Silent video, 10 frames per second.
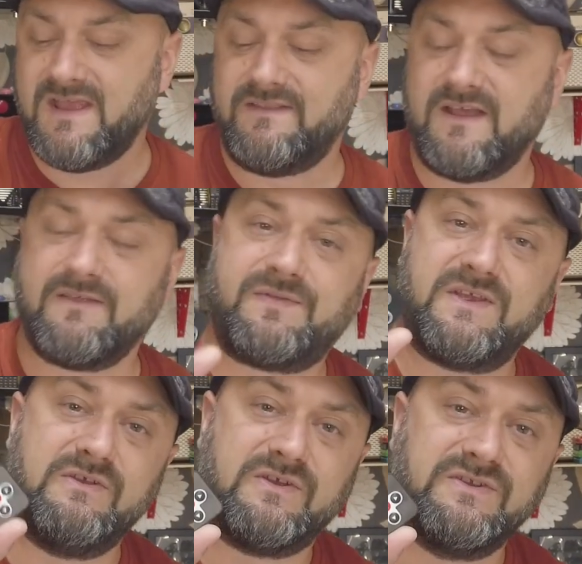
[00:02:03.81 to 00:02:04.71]
And the other
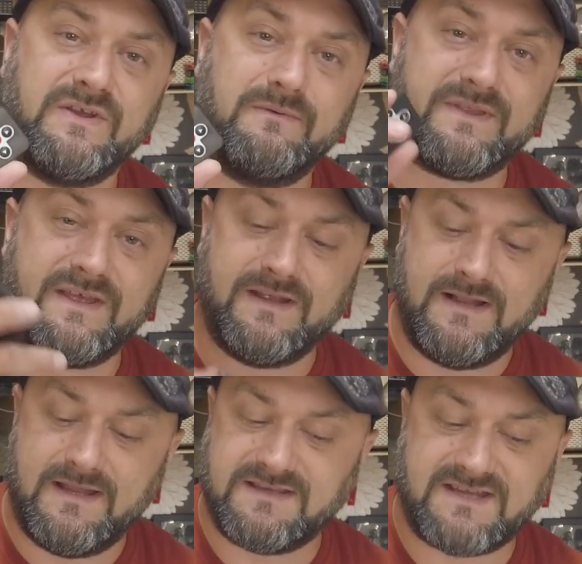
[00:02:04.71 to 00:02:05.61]
thing you can do with it
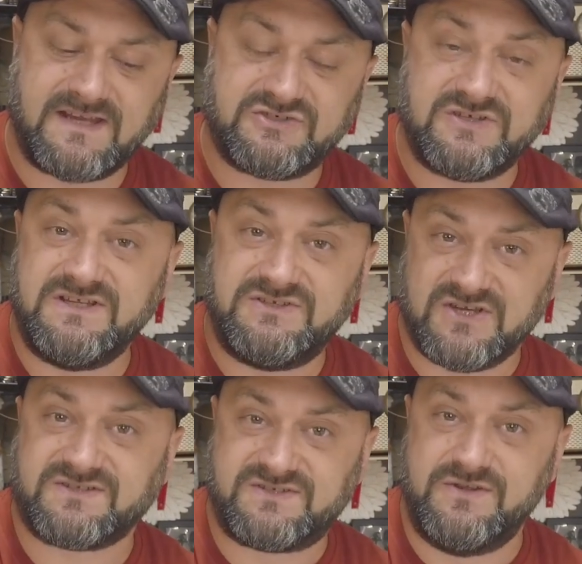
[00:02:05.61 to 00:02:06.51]
is actually
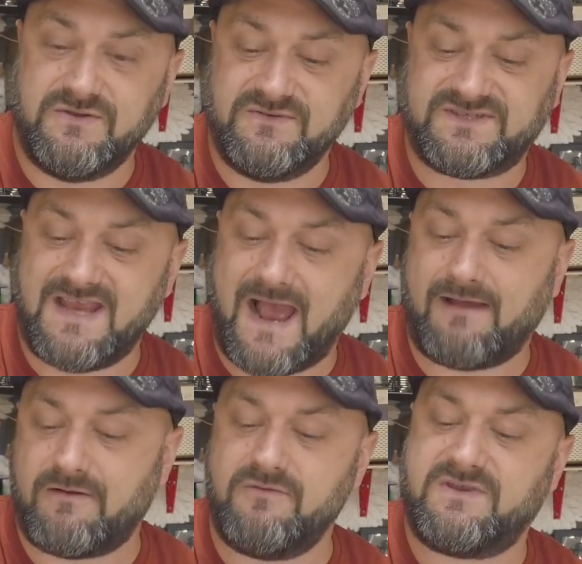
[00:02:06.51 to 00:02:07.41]
just use the
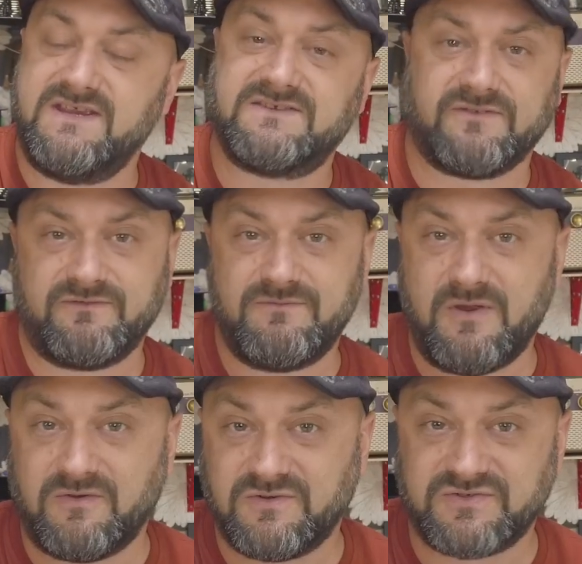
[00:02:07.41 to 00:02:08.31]
arrow keys on the
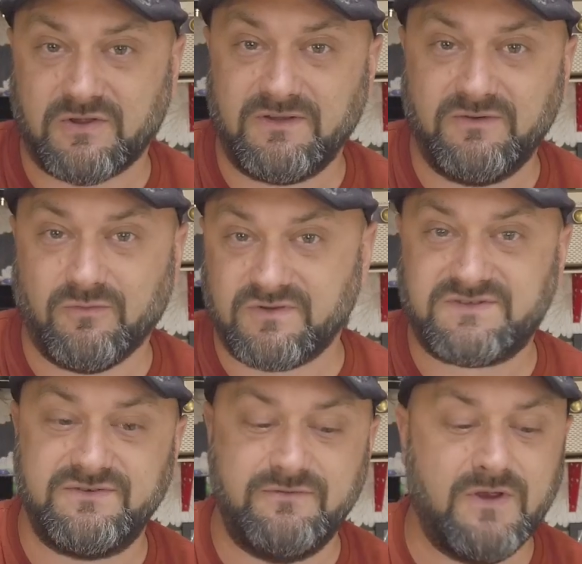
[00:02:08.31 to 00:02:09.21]
remote control in order
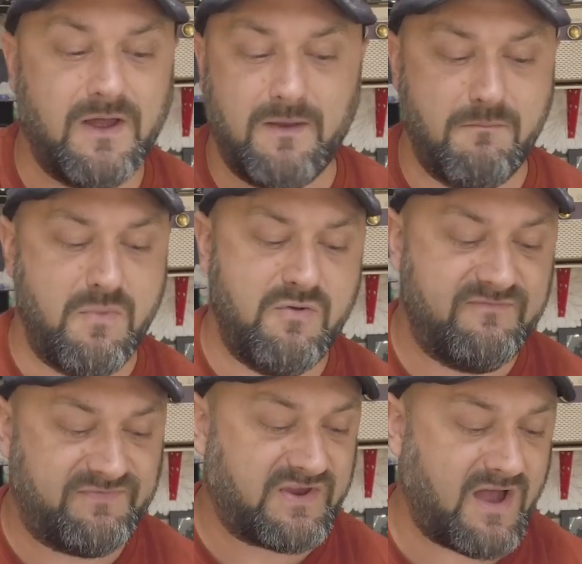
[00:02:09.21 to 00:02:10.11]
to
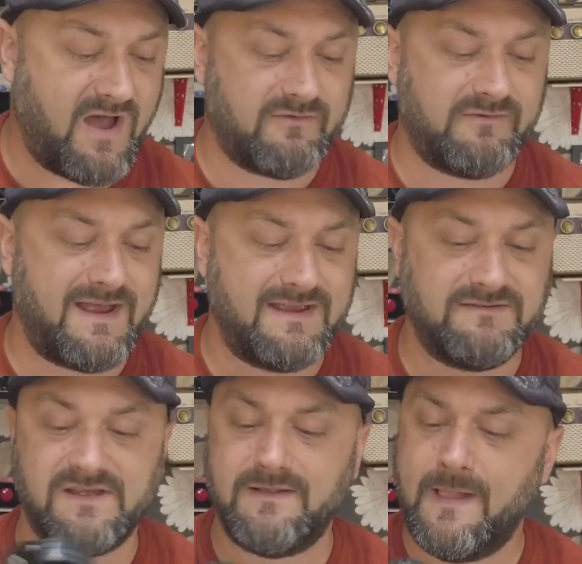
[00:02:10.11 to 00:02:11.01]
move the car around.